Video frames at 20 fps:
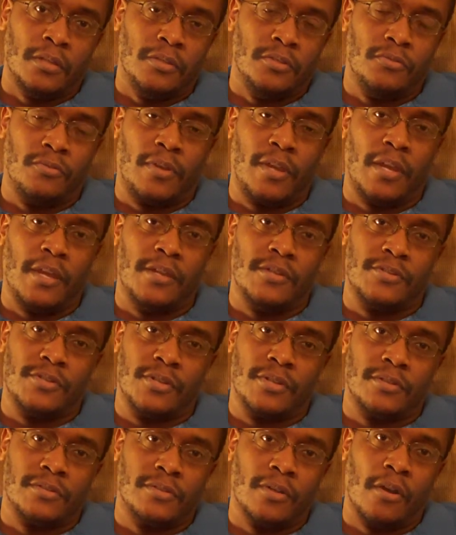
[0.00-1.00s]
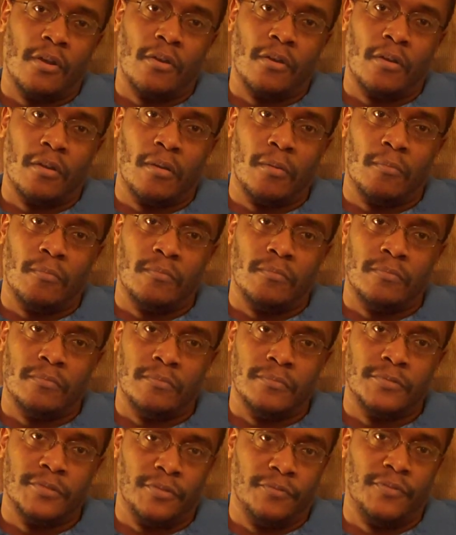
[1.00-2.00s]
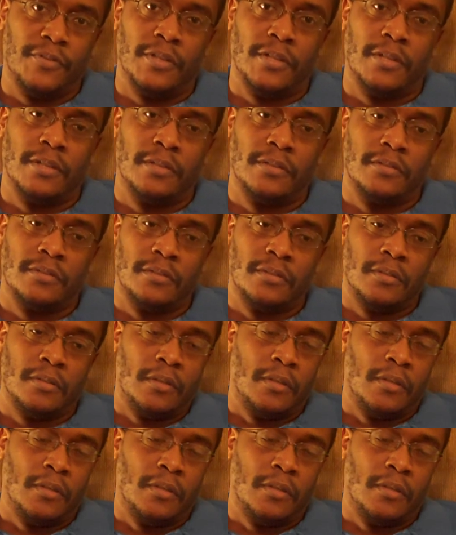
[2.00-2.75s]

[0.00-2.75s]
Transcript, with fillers: you can't just harm civilians.